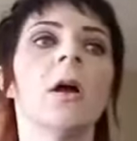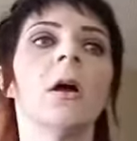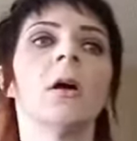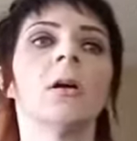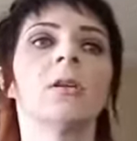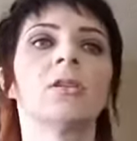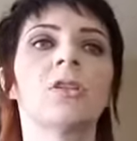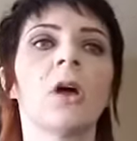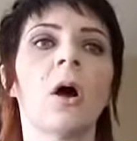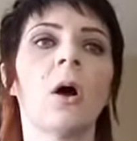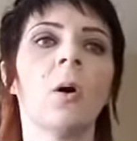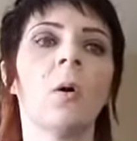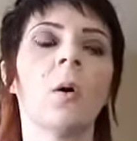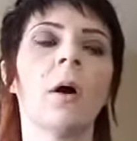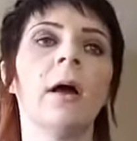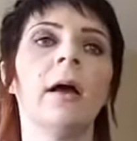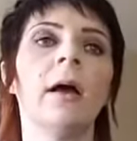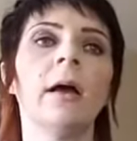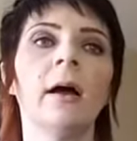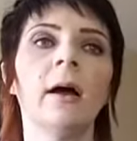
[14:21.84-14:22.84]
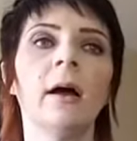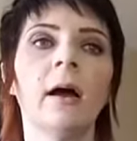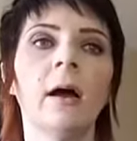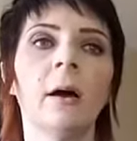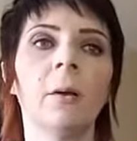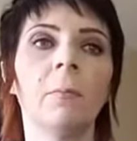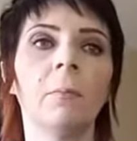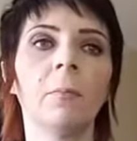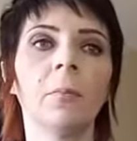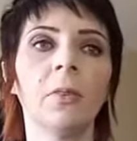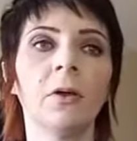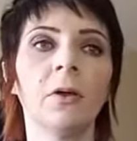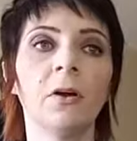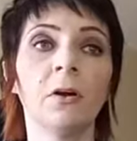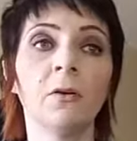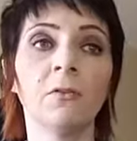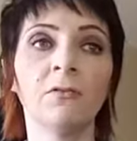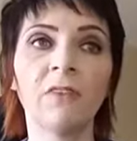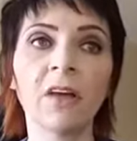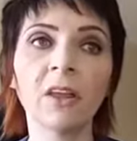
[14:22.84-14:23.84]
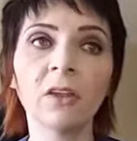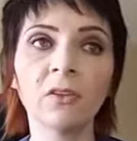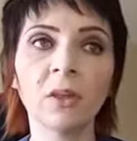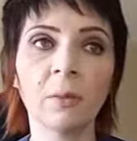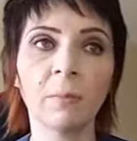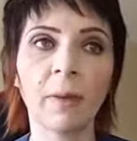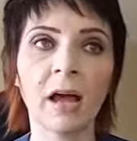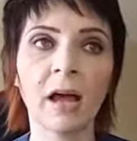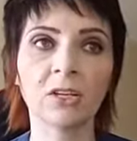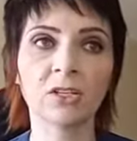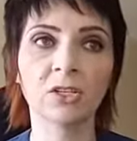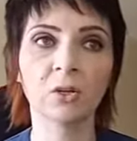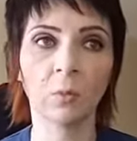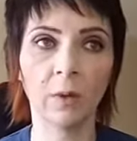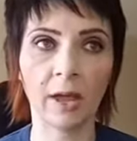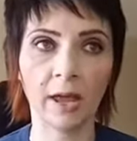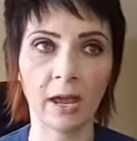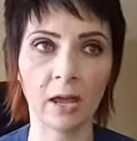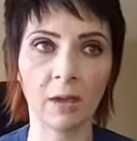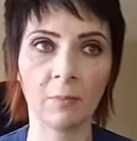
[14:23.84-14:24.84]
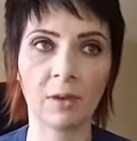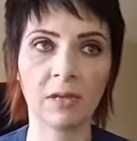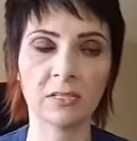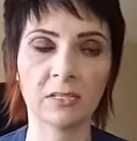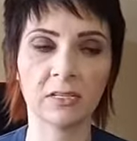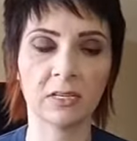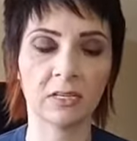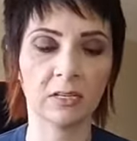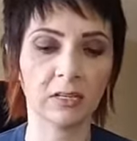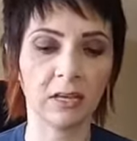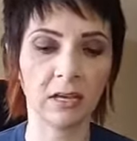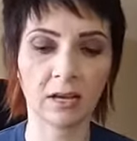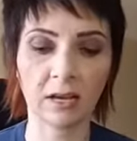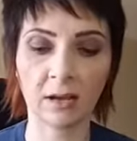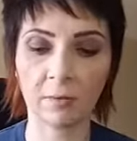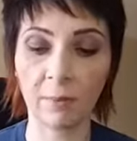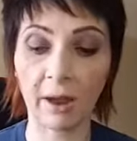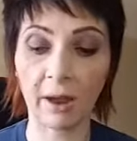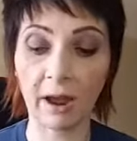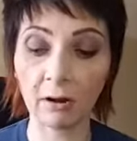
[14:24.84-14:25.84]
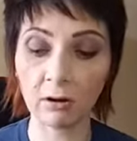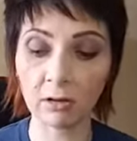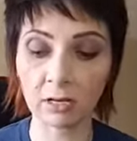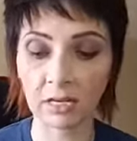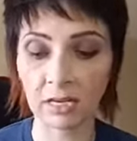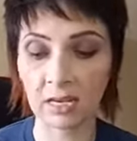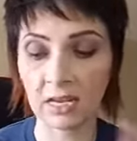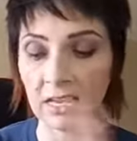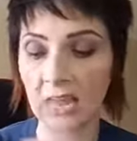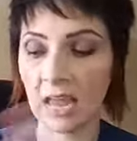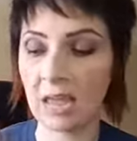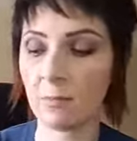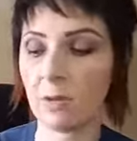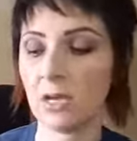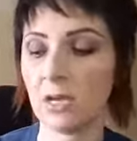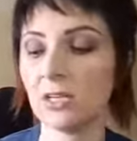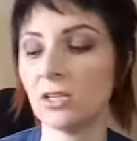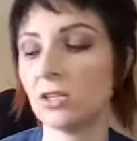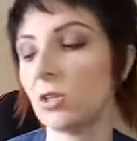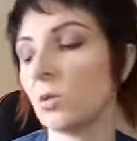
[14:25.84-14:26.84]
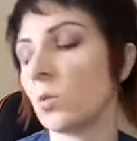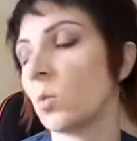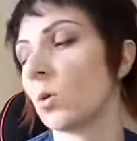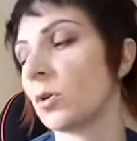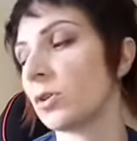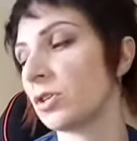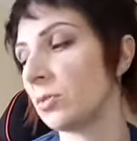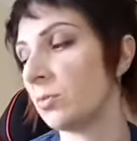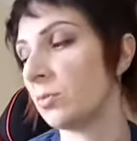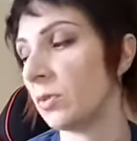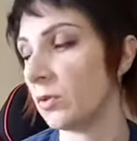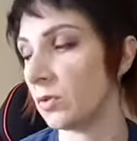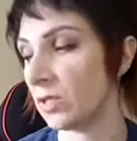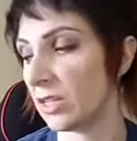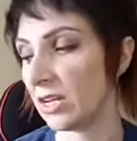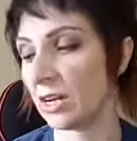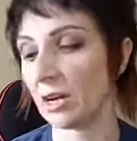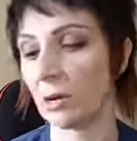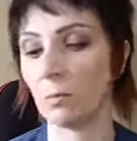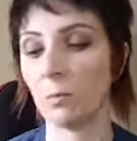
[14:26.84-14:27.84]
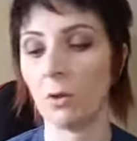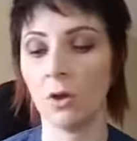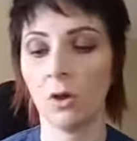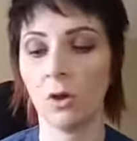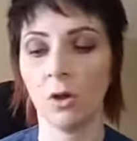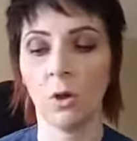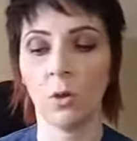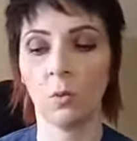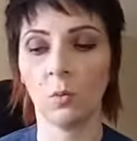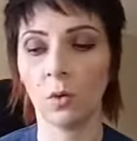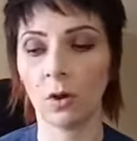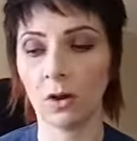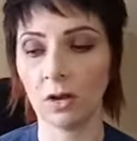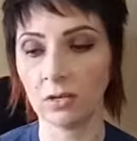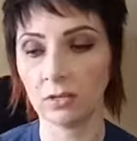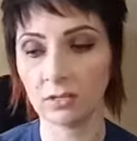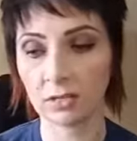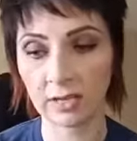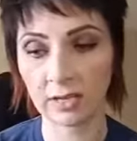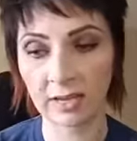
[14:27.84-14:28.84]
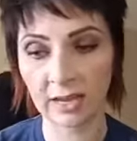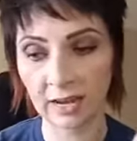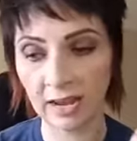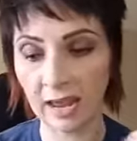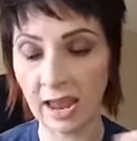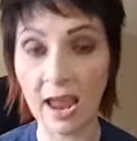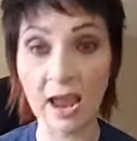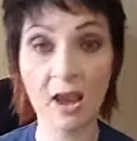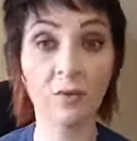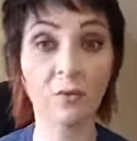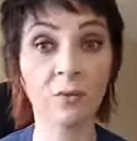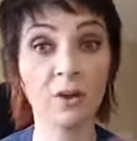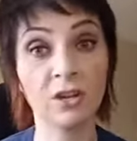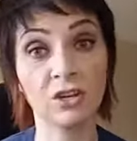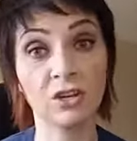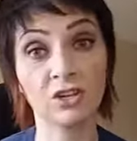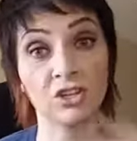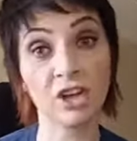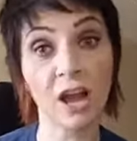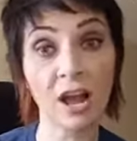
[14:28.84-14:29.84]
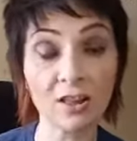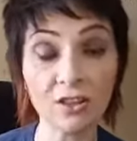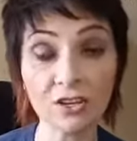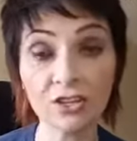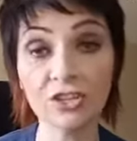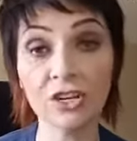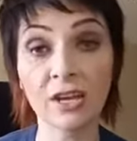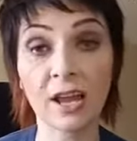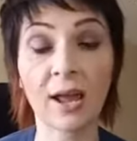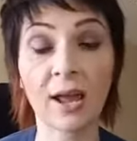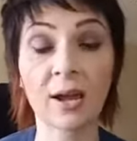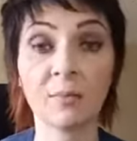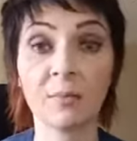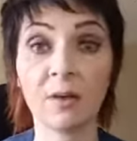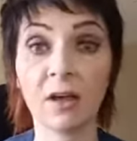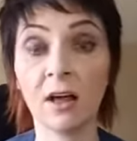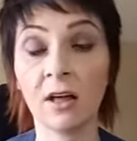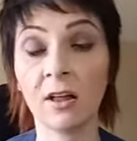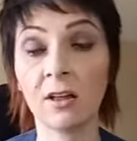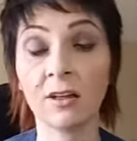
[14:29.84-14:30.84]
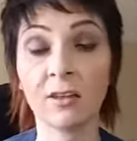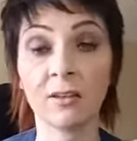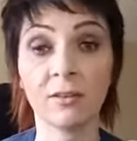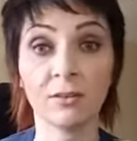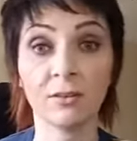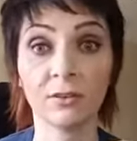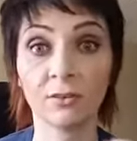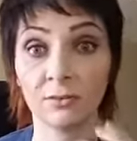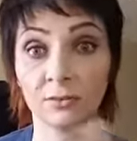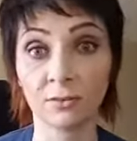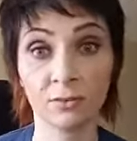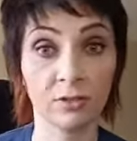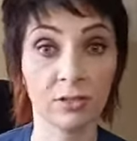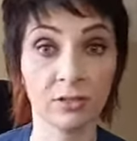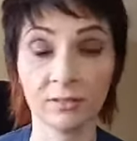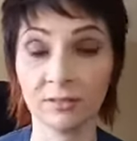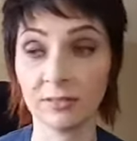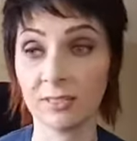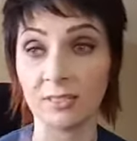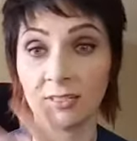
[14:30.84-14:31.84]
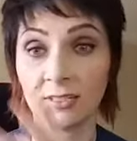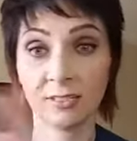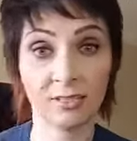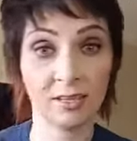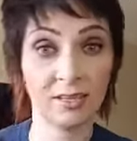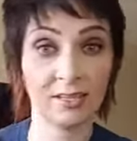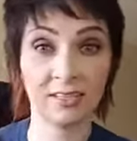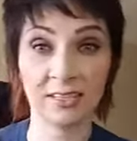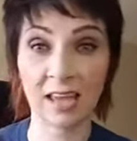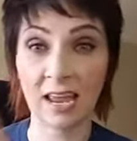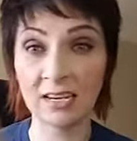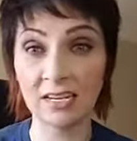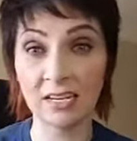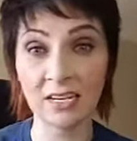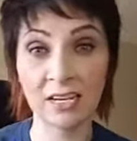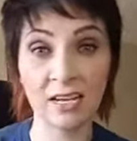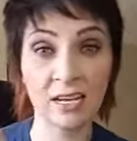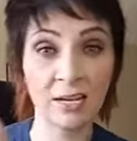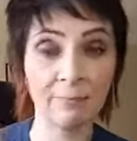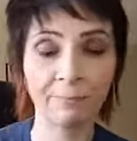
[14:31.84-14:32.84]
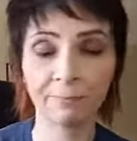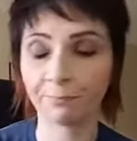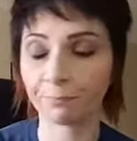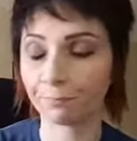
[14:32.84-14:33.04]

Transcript: So a fellow that passed away, basically, apparently he came into the Warren's Museum, was getting angry and challenging Annabelle, this entity